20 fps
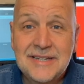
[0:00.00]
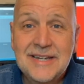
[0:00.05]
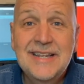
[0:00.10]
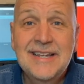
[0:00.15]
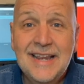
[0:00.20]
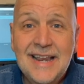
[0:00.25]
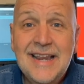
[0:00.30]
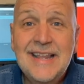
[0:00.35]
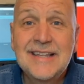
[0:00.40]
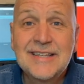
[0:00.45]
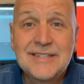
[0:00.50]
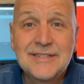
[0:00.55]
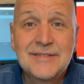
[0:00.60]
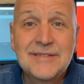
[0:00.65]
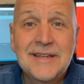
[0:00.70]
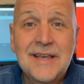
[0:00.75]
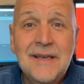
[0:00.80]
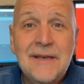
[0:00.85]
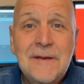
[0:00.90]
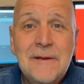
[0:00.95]
It
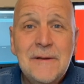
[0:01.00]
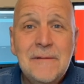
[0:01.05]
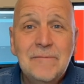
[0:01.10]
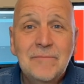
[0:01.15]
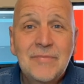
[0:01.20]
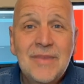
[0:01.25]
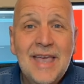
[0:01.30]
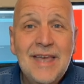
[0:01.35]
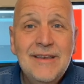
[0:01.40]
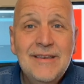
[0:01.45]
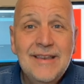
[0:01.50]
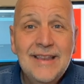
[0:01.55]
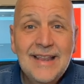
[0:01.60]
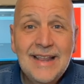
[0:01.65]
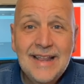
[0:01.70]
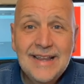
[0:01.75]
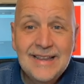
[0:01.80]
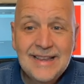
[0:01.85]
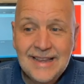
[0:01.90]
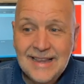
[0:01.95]
is, and
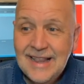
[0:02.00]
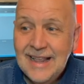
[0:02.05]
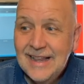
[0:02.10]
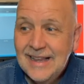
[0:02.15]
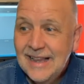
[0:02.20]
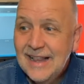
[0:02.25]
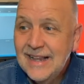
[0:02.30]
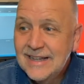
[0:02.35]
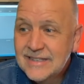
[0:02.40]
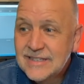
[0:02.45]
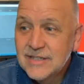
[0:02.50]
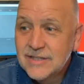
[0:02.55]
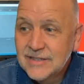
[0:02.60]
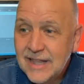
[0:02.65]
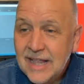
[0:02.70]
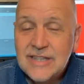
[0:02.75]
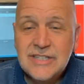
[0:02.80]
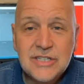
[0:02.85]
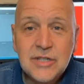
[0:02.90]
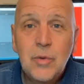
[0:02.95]

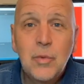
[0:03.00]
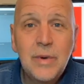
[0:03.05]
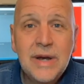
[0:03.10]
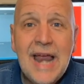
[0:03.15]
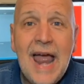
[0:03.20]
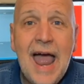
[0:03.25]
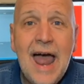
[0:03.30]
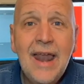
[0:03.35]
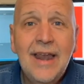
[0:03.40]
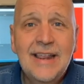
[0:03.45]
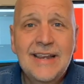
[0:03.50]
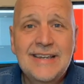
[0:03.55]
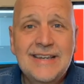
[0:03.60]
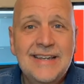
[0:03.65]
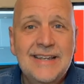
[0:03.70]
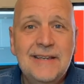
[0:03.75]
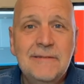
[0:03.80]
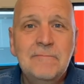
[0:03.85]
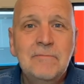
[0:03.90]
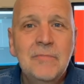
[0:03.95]
that's the
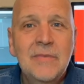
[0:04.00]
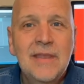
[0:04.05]
reality.